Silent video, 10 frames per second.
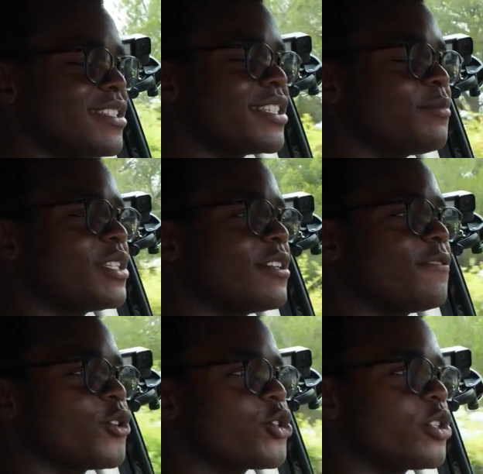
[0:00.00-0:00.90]
that's something
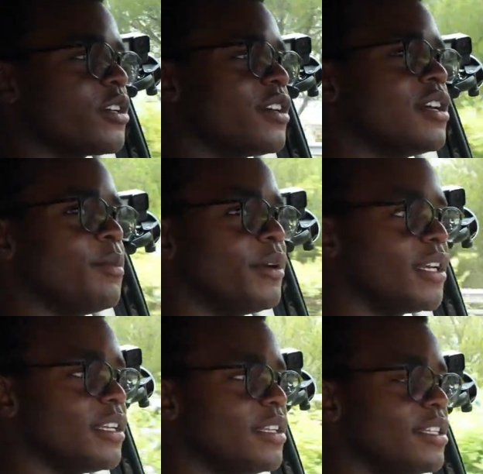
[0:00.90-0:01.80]
for sure.
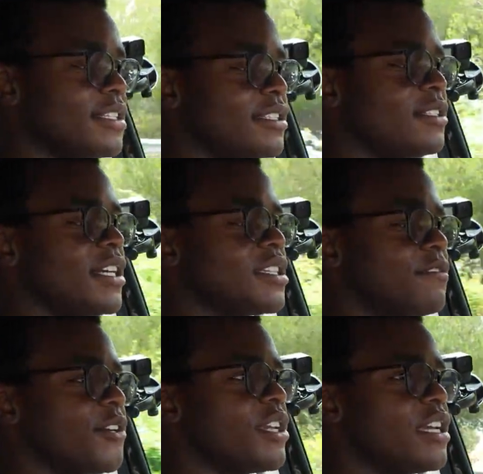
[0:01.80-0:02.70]
But this still has
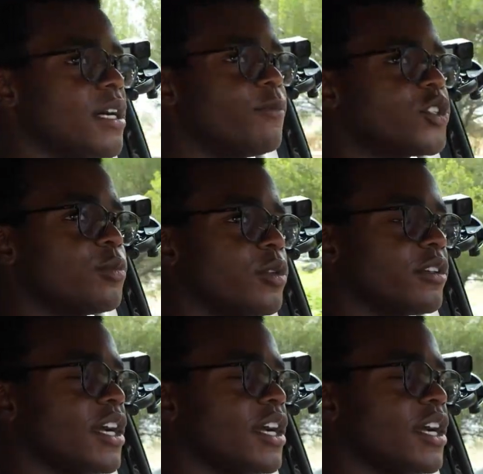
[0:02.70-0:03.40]
a very comfortable